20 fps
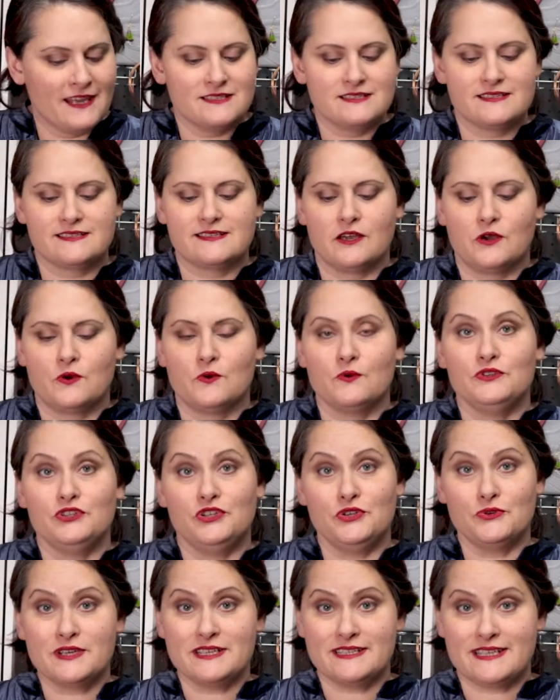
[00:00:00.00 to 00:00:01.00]
So
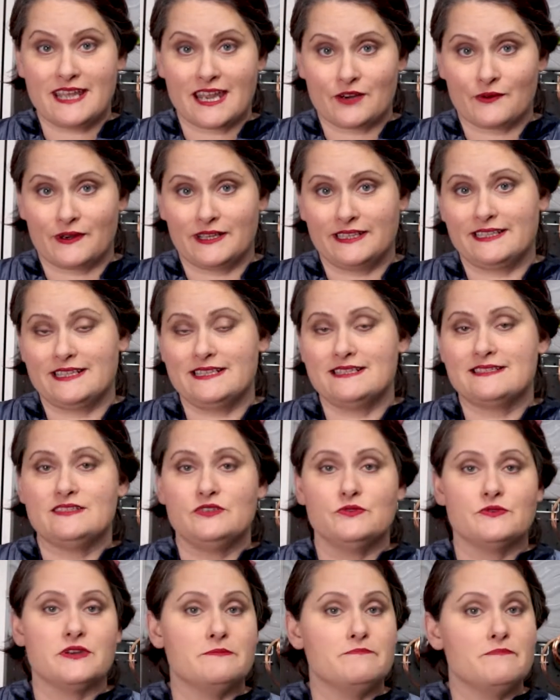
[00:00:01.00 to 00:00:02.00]
you can decorate these,
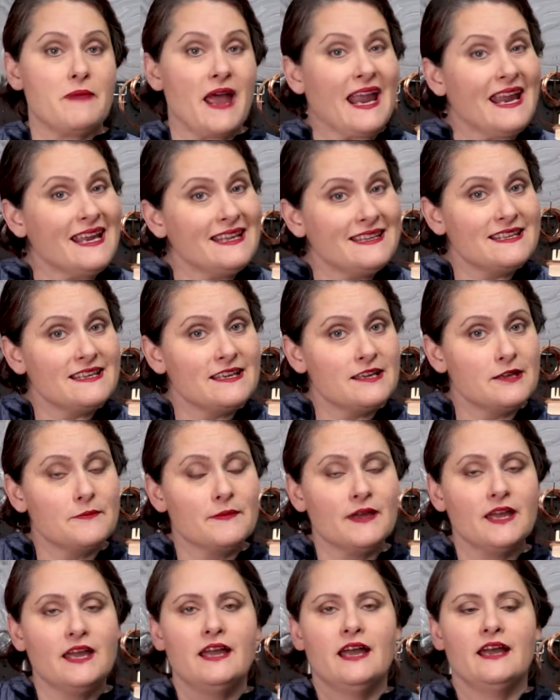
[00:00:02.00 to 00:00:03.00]
you can paint
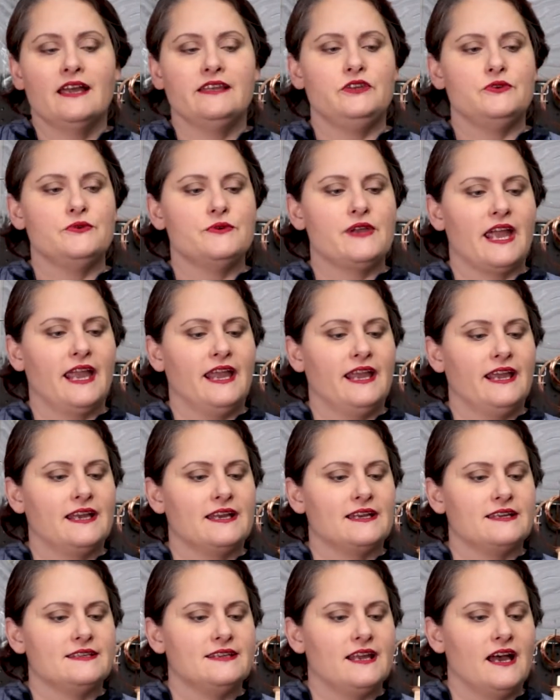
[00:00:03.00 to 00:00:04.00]
them, you
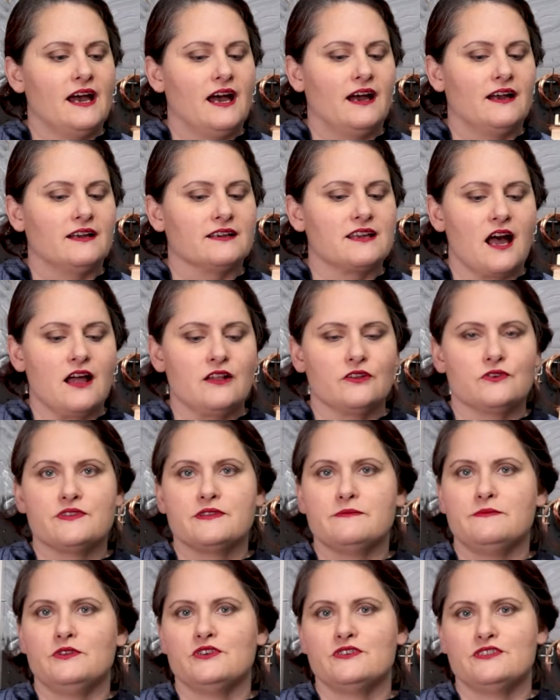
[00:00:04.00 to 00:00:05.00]
can uh, color
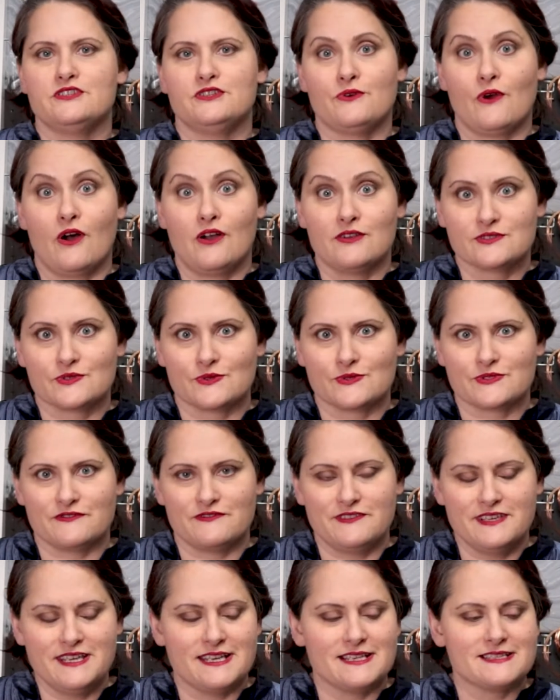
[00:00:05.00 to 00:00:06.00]
them, you can do all sorts of
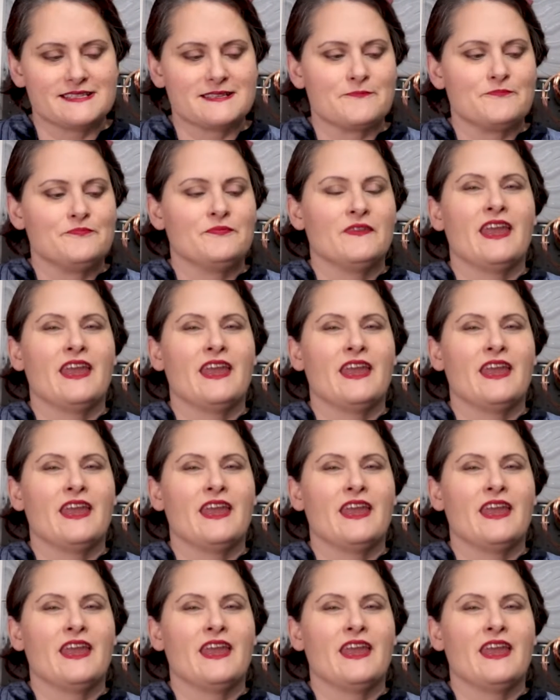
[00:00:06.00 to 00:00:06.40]
things.